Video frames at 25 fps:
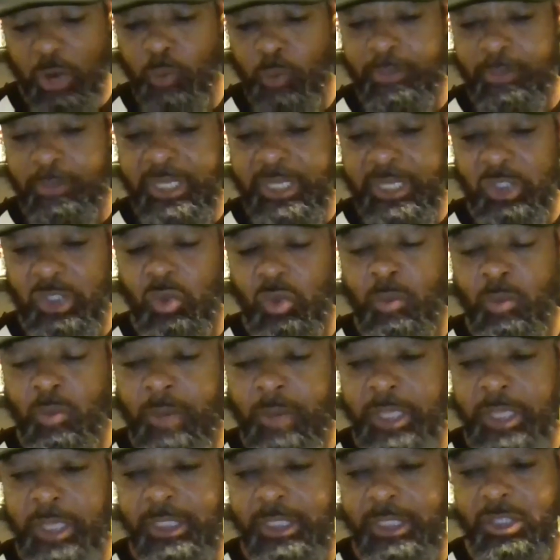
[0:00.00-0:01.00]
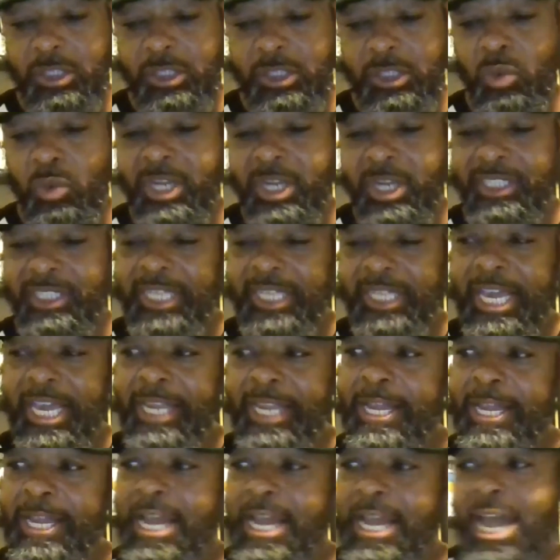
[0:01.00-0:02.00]
me so much to where it's
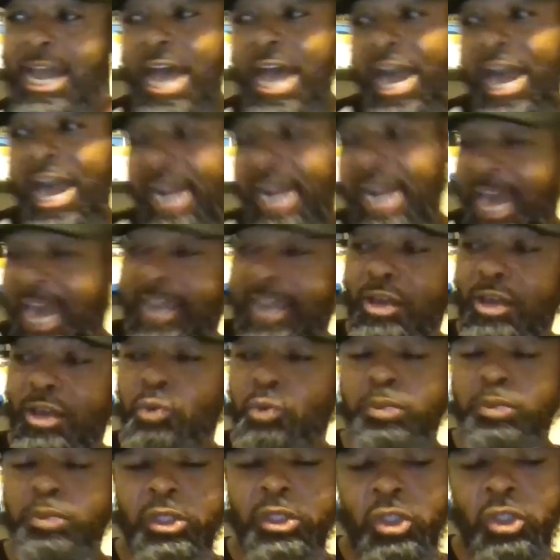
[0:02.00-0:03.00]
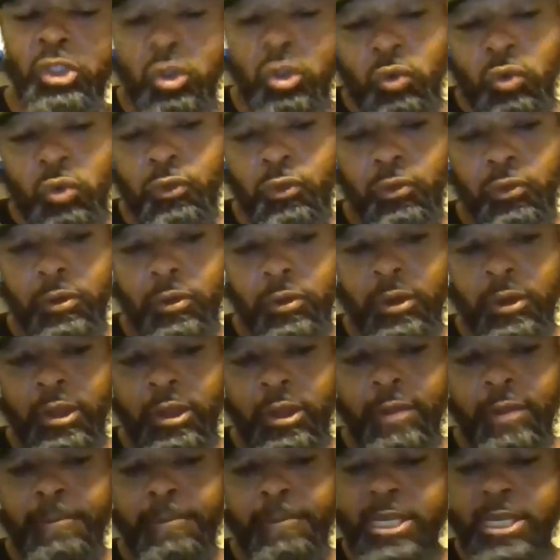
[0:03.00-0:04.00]
like I gotta help the youth
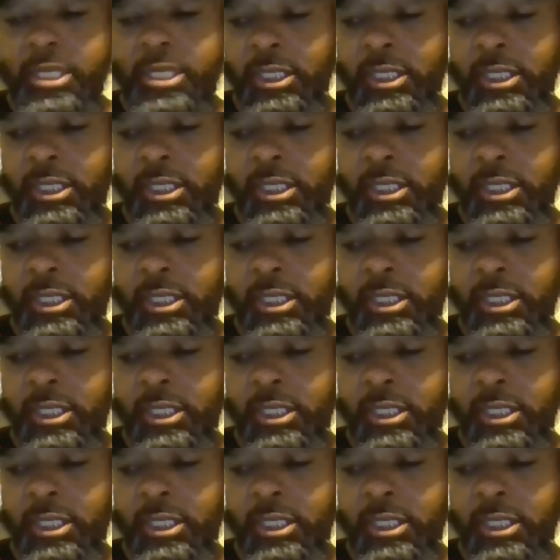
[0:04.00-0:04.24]
because